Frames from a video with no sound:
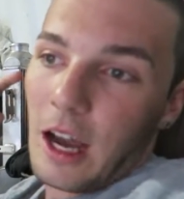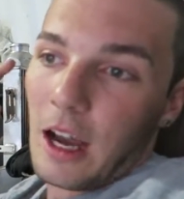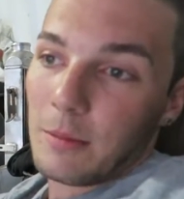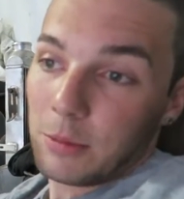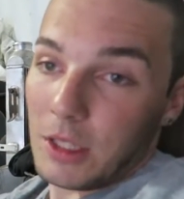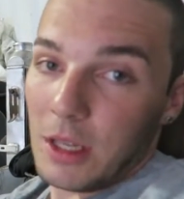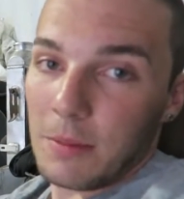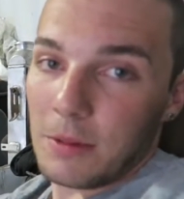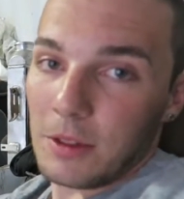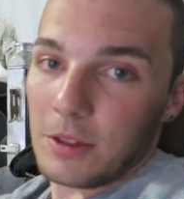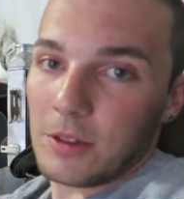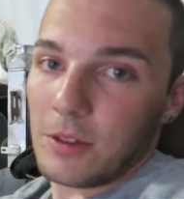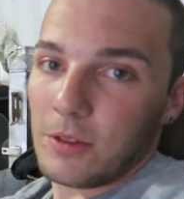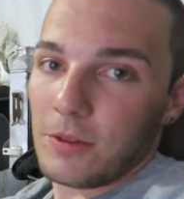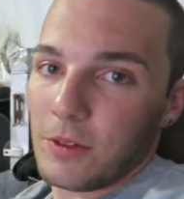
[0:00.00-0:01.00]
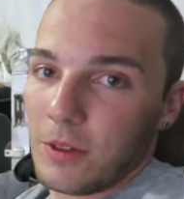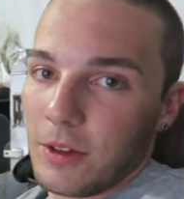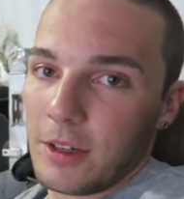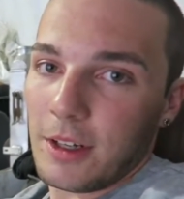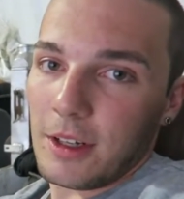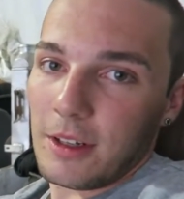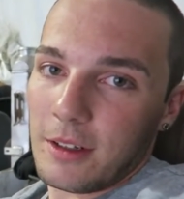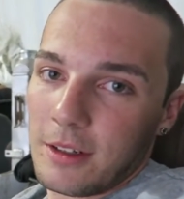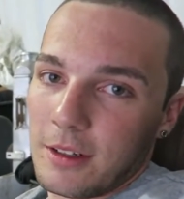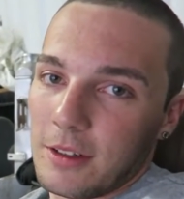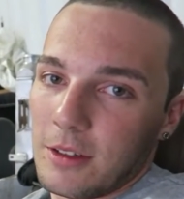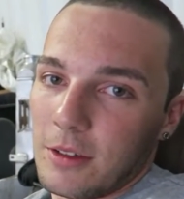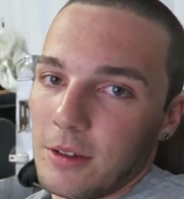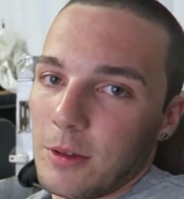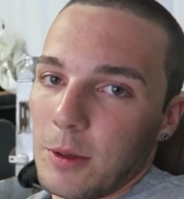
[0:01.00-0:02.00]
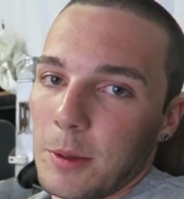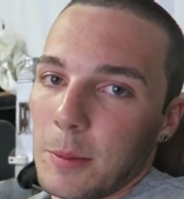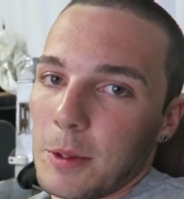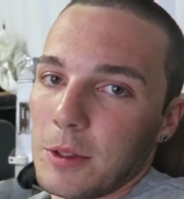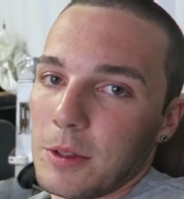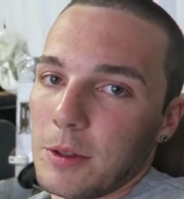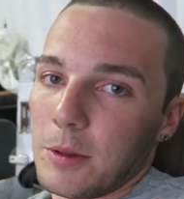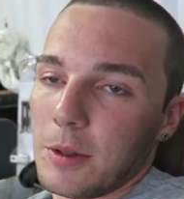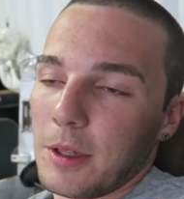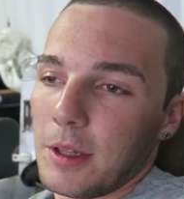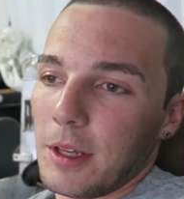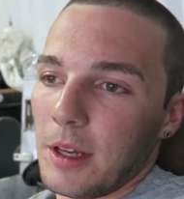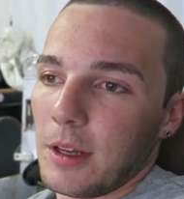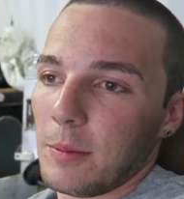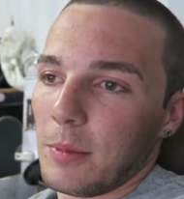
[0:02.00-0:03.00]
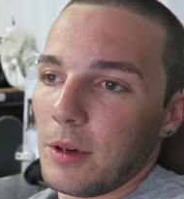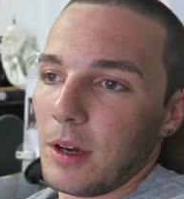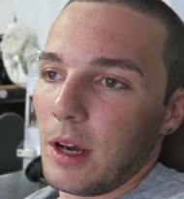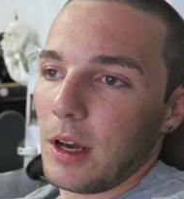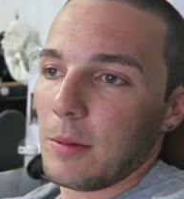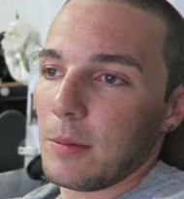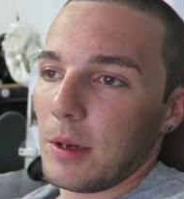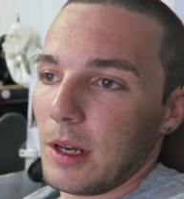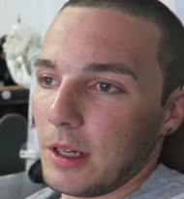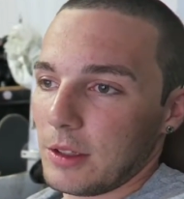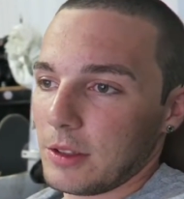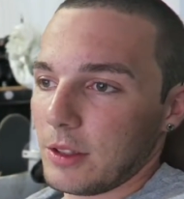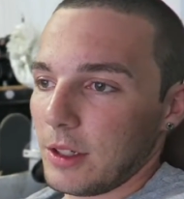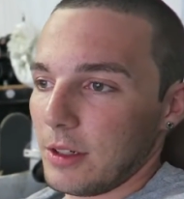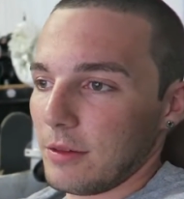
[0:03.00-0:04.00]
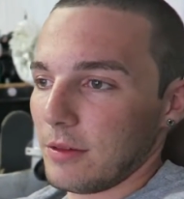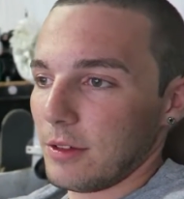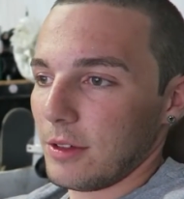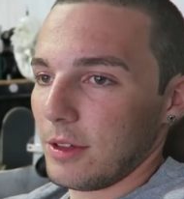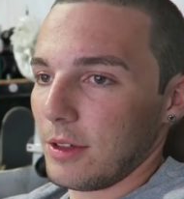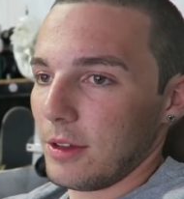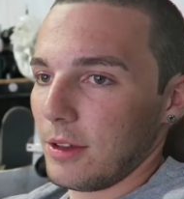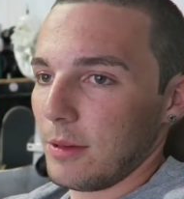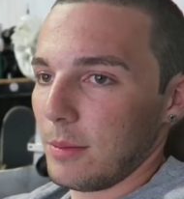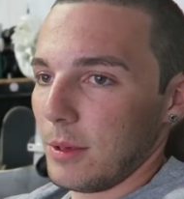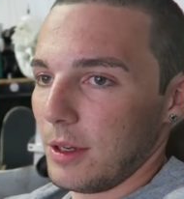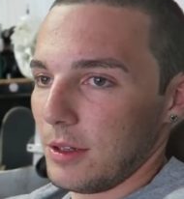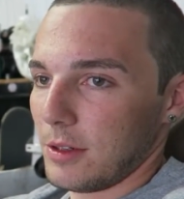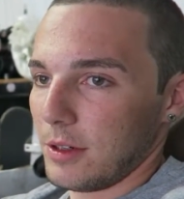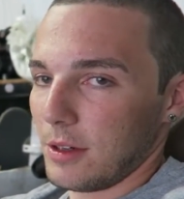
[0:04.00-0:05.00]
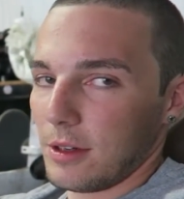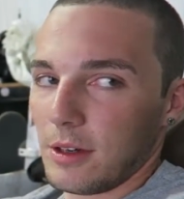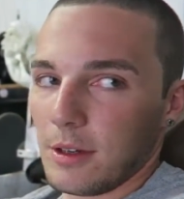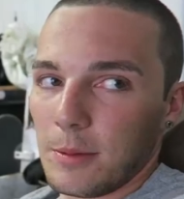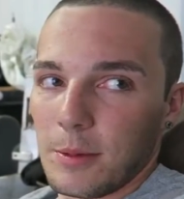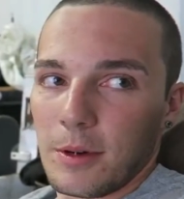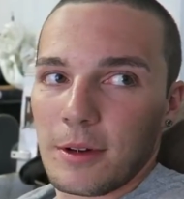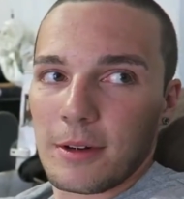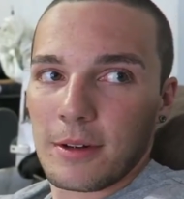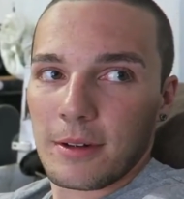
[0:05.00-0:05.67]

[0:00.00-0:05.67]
I'm keeping the 240. Don't know what I'm gonna do with it yet, but I'm not trading for the, the mini truck anymore.